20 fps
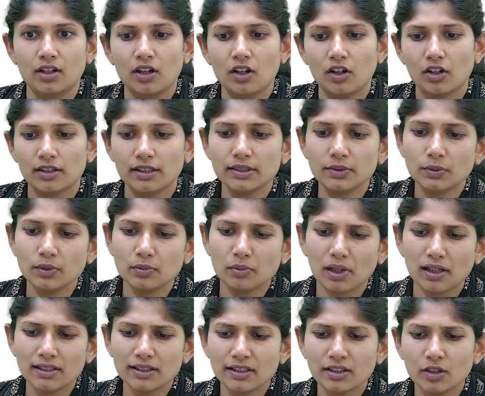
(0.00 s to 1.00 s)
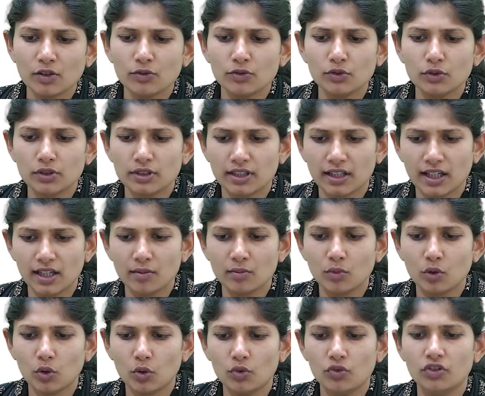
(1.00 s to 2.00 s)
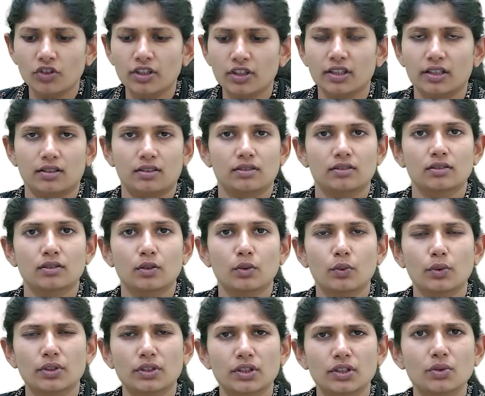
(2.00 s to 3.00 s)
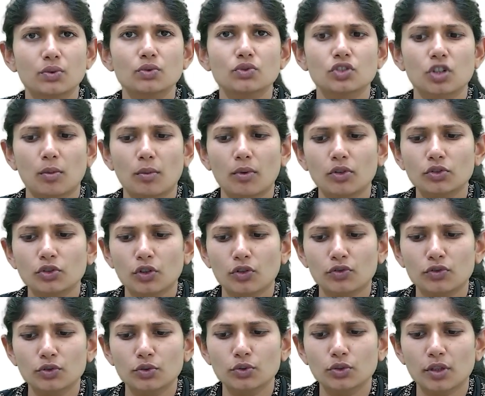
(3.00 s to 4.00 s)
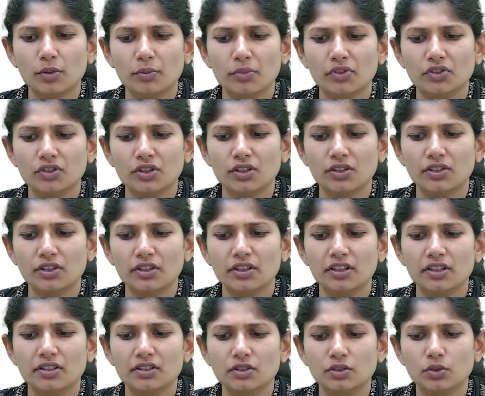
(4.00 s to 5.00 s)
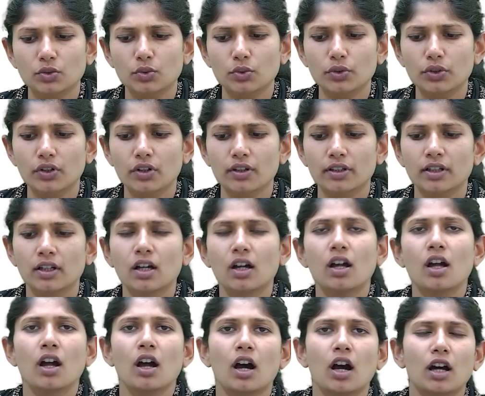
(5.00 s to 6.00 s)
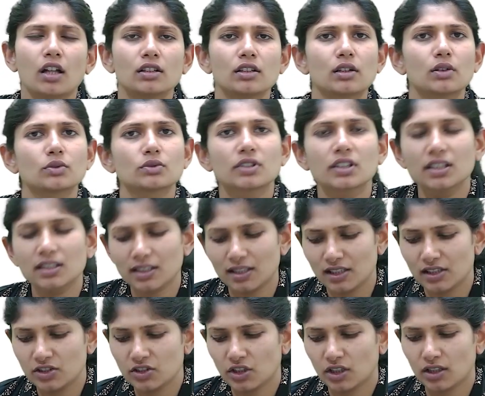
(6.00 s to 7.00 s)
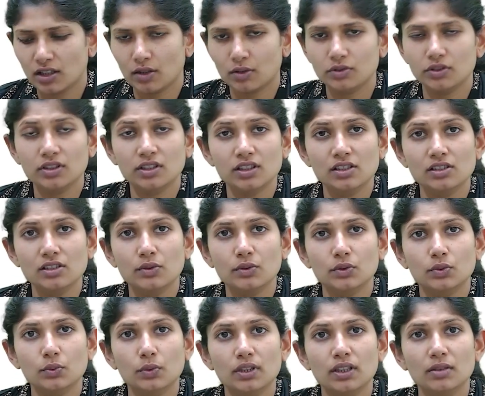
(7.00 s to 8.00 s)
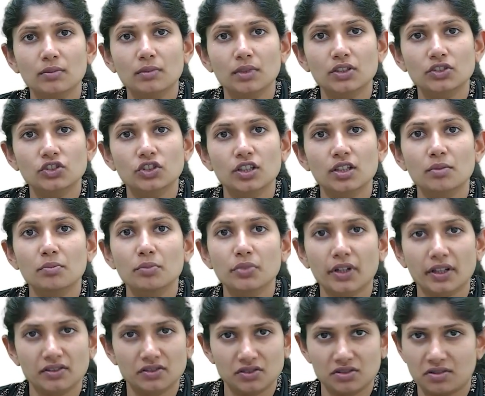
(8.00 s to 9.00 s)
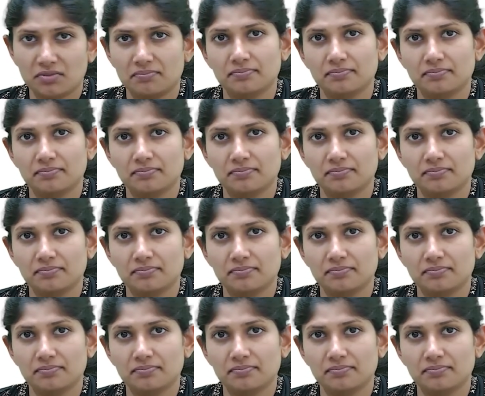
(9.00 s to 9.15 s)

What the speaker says: Alright, when Malik Kafur came over with huge amount of loot and presented it to your Alauddin Khilji, Alauddin Khilji was very much impressed.